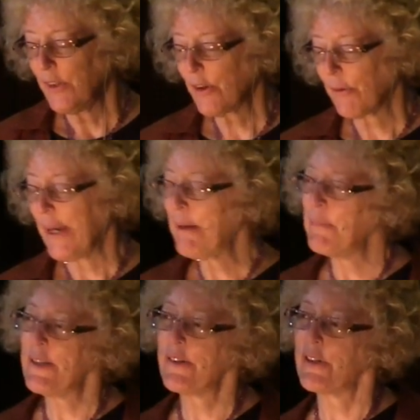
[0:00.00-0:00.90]
To cramp
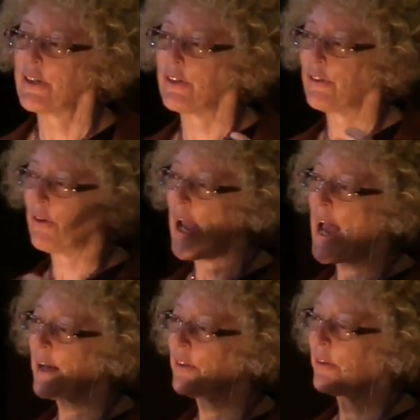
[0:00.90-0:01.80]
means to
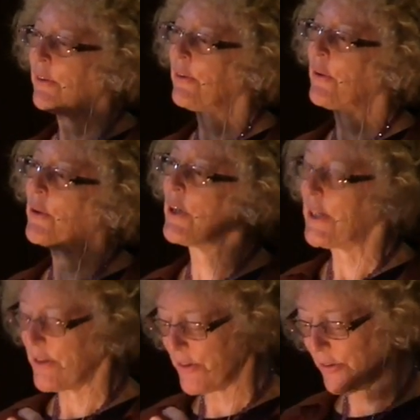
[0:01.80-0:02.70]
contract or
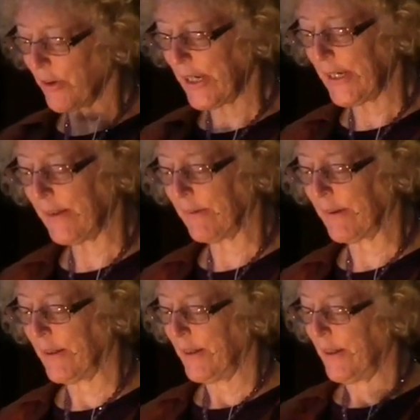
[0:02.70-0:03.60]
constrain.
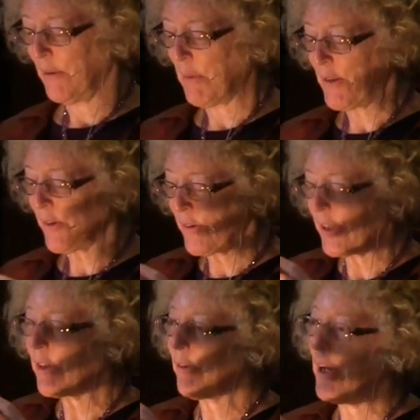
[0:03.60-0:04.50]
Muscles
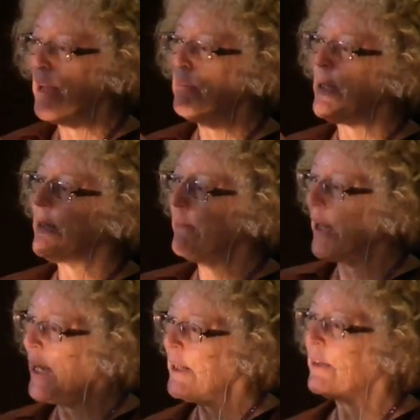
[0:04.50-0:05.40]
that cramp and
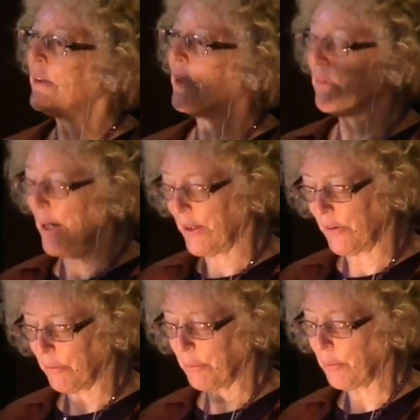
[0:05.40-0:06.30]
tighten around
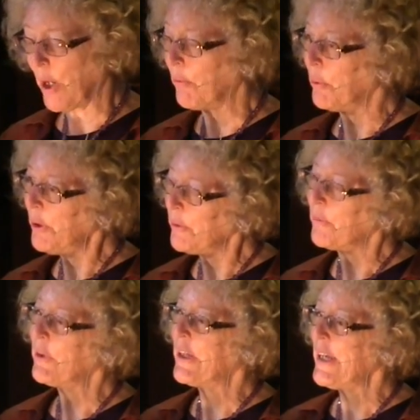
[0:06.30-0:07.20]
a
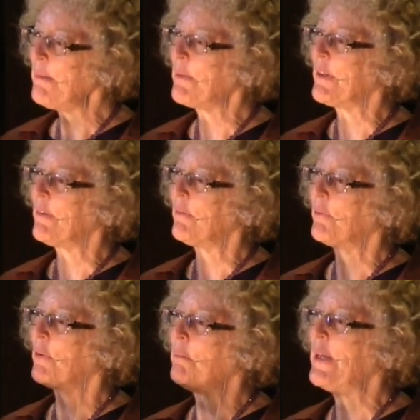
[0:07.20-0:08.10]
wound keep it
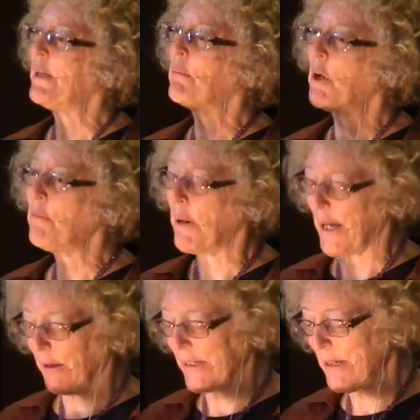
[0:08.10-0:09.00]
from being
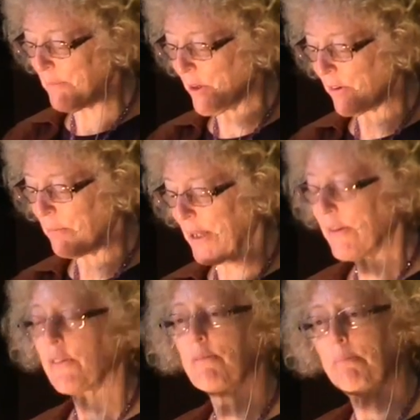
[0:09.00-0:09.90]
mobile, keep those
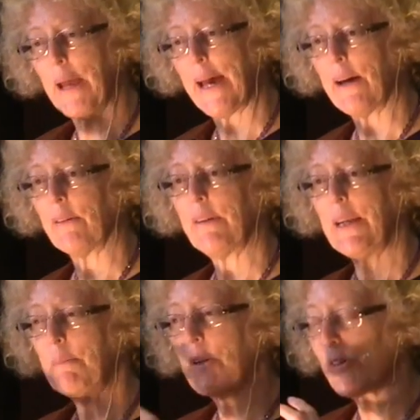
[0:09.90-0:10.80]
muscles bound,
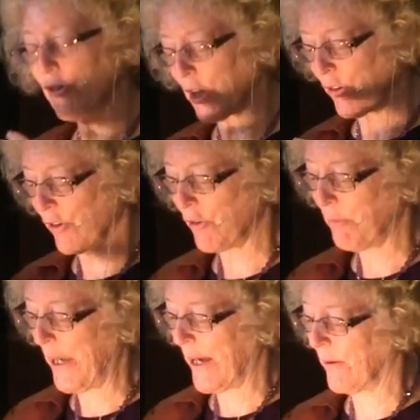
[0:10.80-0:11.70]
keep the structures
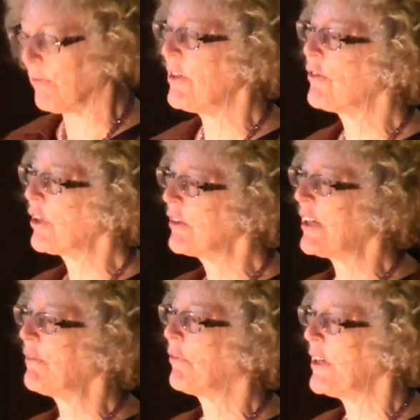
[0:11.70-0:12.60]
bound,
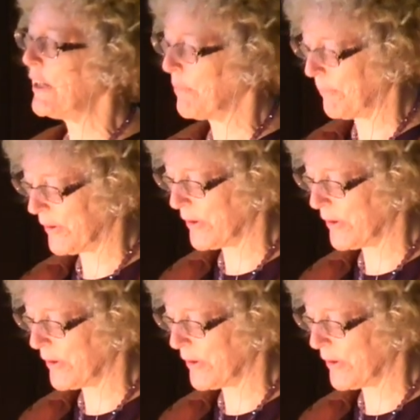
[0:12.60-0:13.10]
restricting freedom,